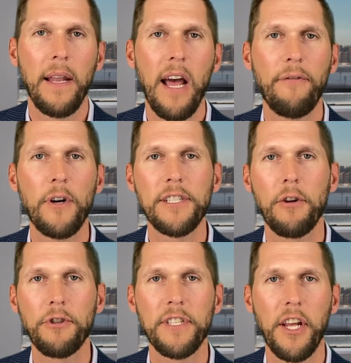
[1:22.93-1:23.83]
Now, for a
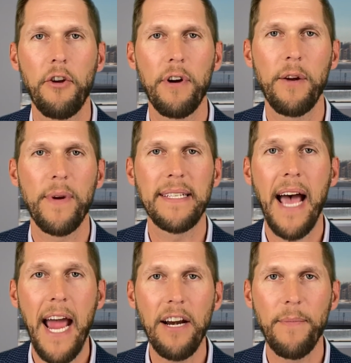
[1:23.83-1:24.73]
Social Security
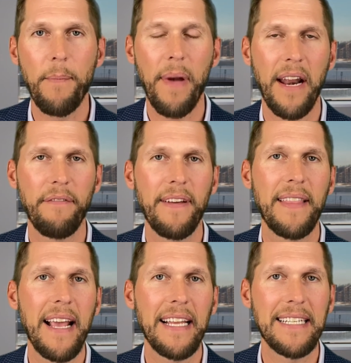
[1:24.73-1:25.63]
retirement benefit,
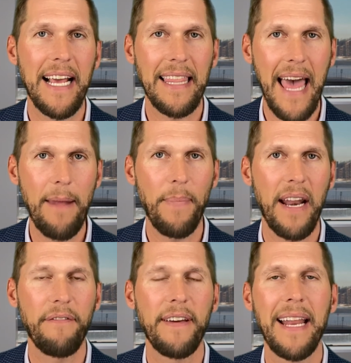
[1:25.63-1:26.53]
they can take that
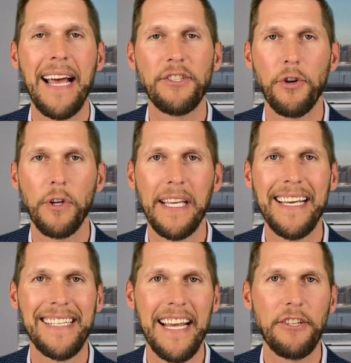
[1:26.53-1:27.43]
benefit as early
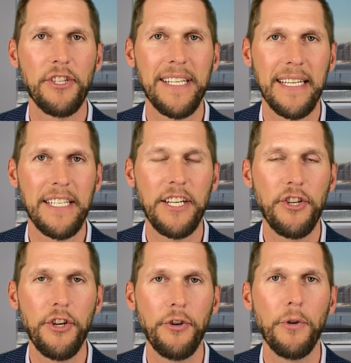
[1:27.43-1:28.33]
as age
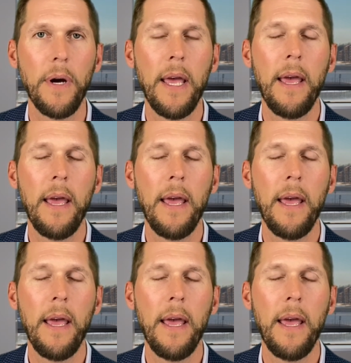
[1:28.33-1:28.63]
62.